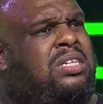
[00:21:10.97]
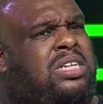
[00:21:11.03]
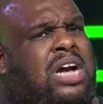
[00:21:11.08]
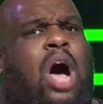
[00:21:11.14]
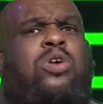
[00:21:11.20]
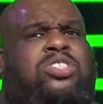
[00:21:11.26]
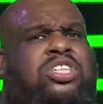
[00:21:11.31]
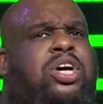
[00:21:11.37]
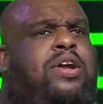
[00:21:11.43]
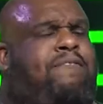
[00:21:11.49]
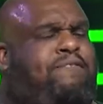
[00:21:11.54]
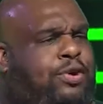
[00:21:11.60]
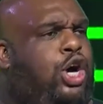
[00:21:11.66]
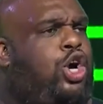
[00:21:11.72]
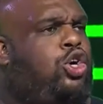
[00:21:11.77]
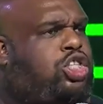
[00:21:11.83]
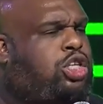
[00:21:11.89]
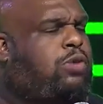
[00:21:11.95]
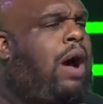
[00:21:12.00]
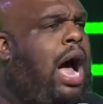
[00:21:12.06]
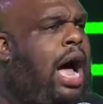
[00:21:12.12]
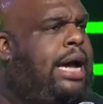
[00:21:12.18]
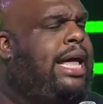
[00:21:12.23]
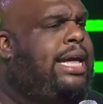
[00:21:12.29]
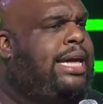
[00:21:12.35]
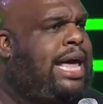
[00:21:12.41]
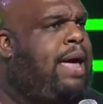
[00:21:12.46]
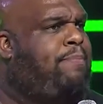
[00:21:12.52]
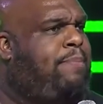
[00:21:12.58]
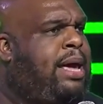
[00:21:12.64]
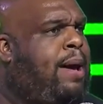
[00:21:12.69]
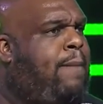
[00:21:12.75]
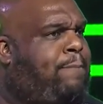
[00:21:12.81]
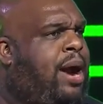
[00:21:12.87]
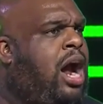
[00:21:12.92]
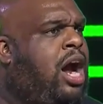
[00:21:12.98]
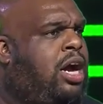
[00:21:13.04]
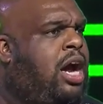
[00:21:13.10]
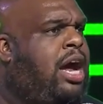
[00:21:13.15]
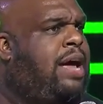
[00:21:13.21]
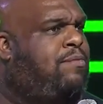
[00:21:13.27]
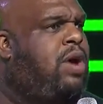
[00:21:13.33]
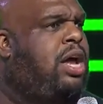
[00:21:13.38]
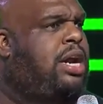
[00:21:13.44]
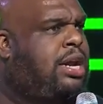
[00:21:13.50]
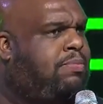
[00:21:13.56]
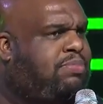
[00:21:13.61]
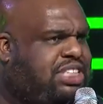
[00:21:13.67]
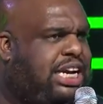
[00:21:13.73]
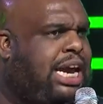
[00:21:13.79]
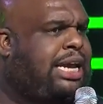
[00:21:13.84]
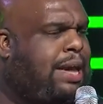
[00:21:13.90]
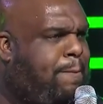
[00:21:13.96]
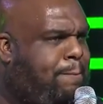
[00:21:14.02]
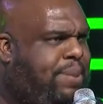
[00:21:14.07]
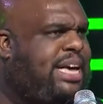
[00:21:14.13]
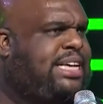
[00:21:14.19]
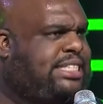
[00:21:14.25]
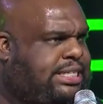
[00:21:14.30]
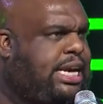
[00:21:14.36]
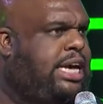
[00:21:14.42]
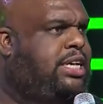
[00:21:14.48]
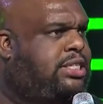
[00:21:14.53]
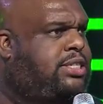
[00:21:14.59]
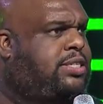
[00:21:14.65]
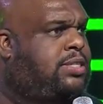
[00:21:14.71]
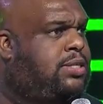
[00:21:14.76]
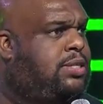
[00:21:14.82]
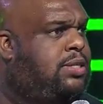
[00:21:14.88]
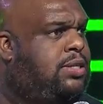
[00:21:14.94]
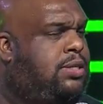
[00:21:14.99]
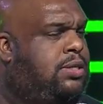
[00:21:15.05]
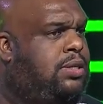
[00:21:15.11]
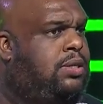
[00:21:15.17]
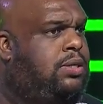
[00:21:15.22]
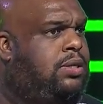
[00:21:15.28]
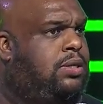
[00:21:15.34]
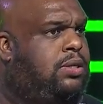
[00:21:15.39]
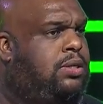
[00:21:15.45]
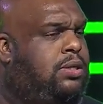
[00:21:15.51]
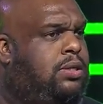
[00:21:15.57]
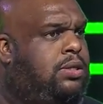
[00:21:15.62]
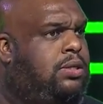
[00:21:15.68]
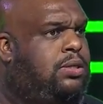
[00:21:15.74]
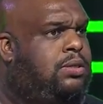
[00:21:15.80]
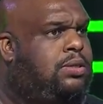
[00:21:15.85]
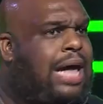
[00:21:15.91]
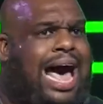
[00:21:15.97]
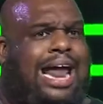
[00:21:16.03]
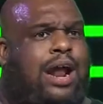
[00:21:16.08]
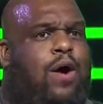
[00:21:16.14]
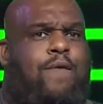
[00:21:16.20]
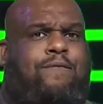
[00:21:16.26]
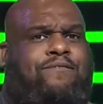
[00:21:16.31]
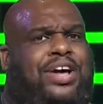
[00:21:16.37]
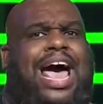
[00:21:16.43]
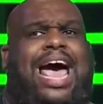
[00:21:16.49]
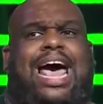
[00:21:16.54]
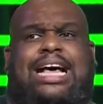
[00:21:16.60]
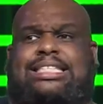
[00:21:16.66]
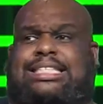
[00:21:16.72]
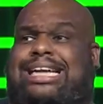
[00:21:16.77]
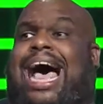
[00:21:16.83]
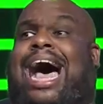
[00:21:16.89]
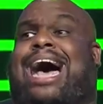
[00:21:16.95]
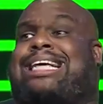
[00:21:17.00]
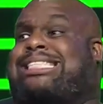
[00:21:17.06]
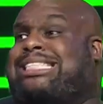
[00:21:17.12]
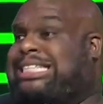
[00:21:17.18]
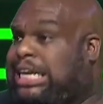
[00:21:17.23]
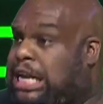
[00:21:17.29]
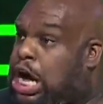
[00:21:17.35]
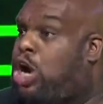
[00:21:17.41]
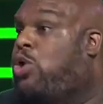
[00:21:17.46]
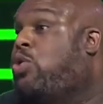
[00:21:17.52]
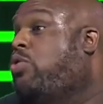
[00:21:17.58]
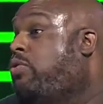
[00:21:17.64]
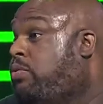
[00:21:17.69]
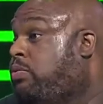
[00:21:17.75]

Go to the food truck and get me a burger and one of them chicken biscuits. I don't fast, I slow.